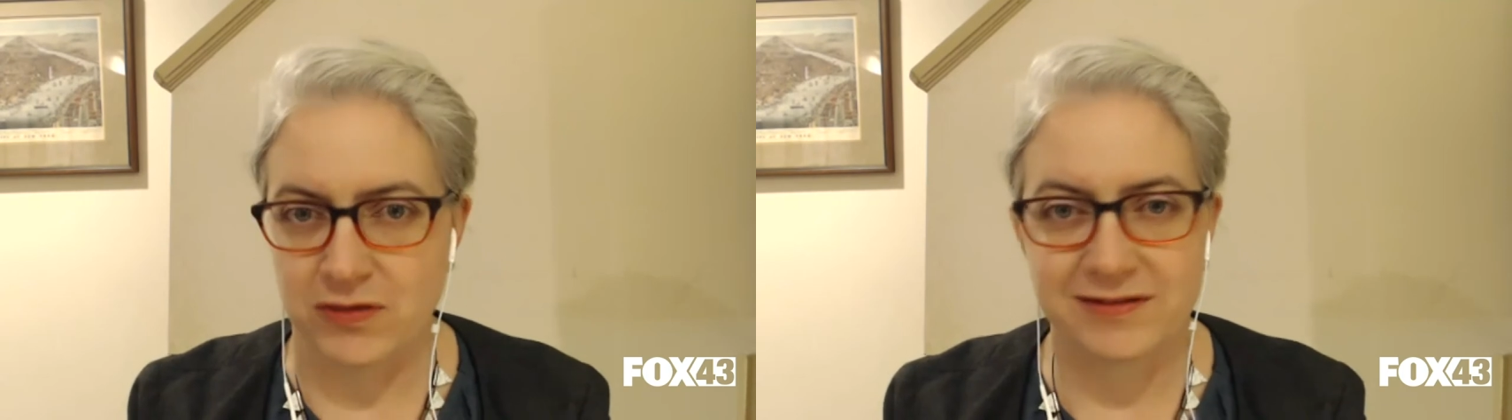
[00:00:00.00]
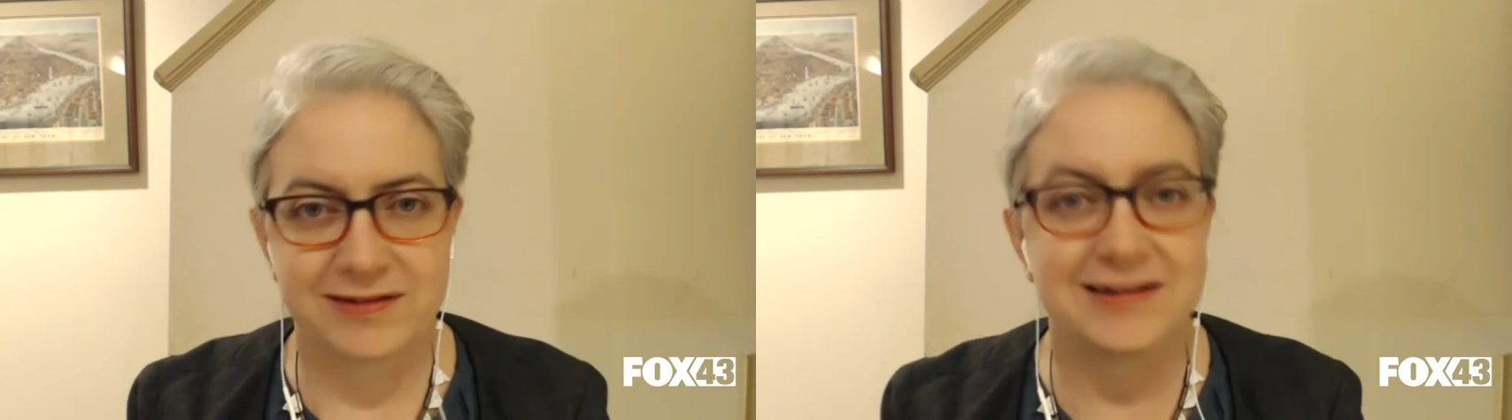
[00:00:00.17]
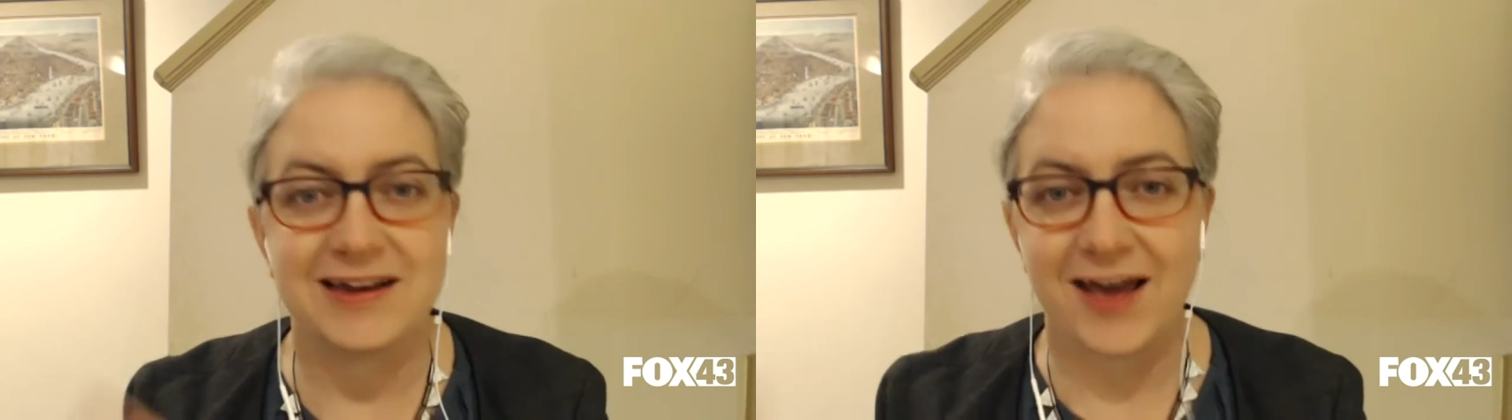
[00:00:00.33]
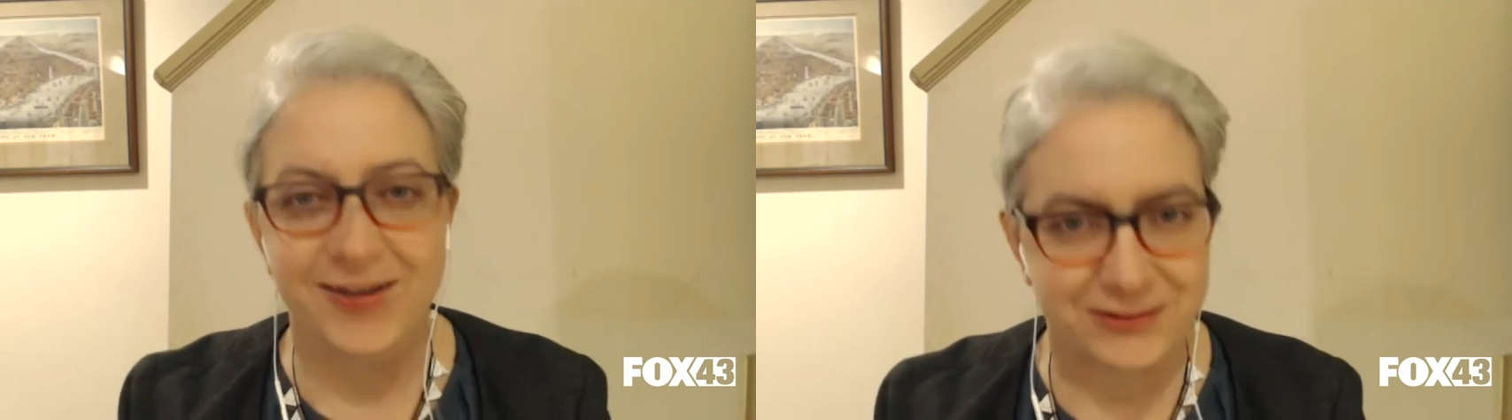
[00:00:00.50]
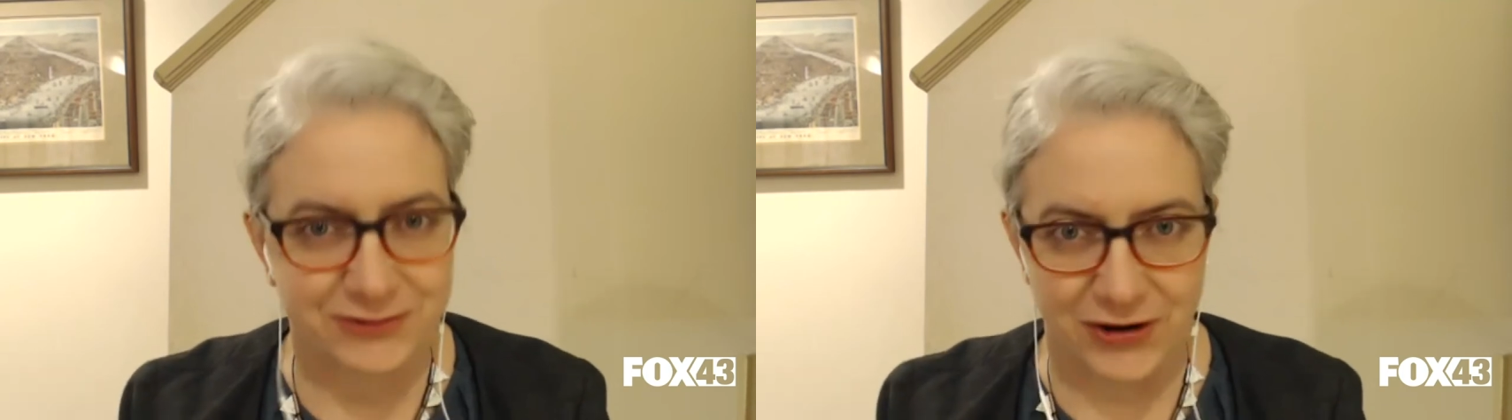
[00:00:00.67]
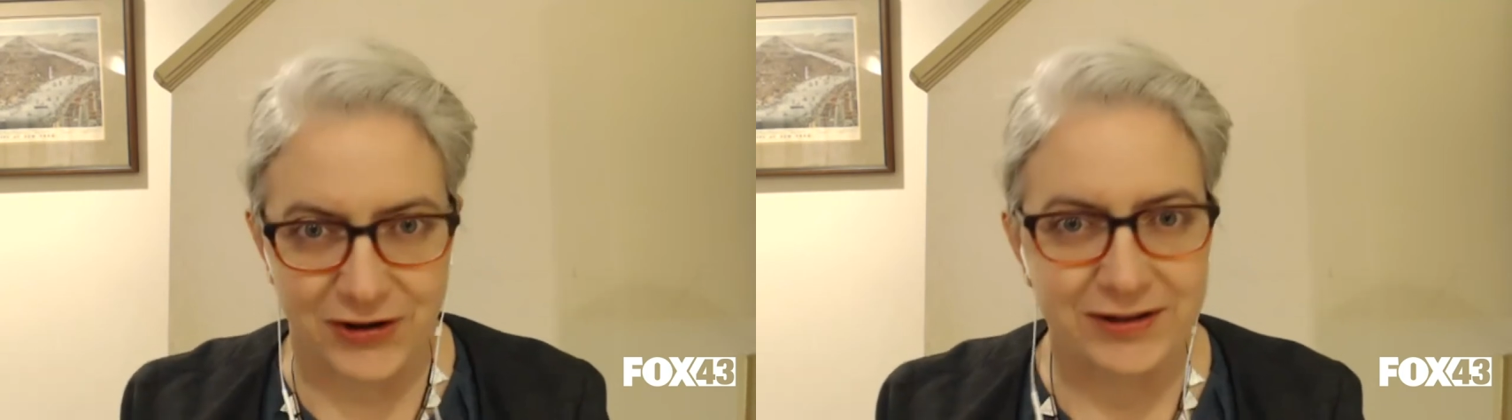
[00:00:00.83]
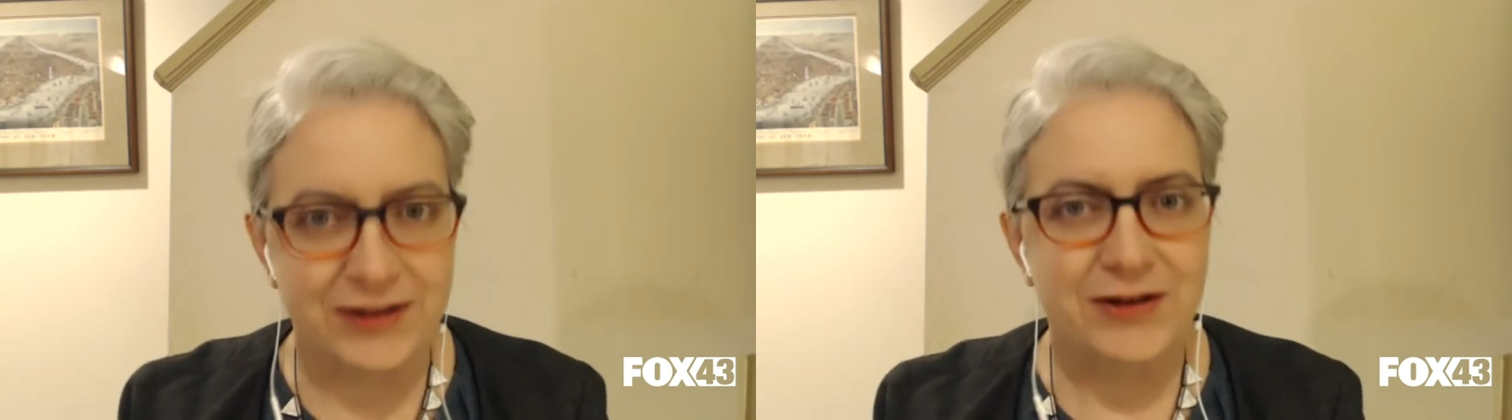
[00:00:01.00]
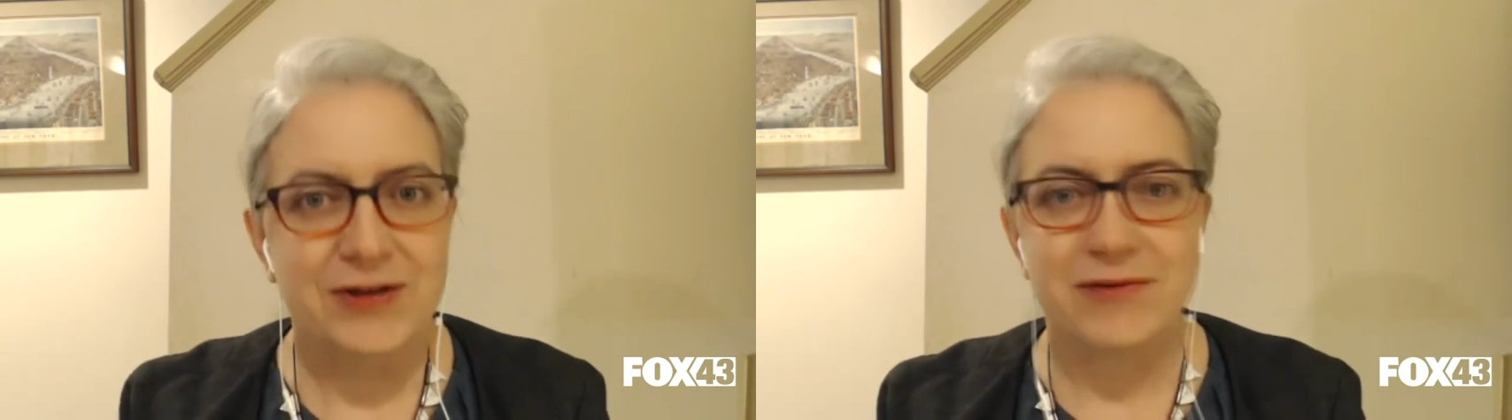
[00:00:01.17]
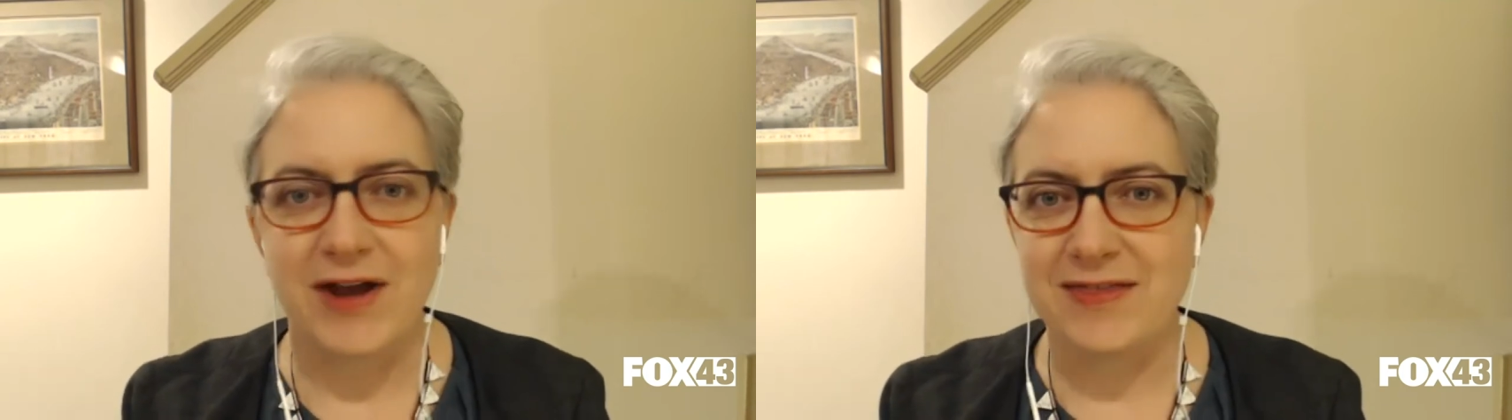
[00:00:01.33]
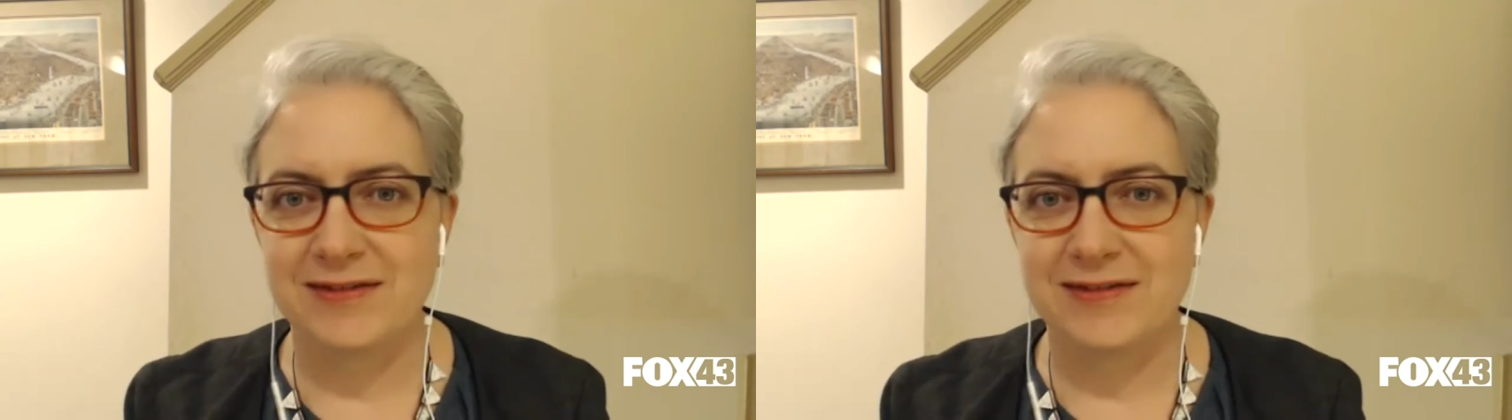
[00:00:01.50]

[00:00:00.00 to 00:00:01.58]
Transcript: This isn't extra, right?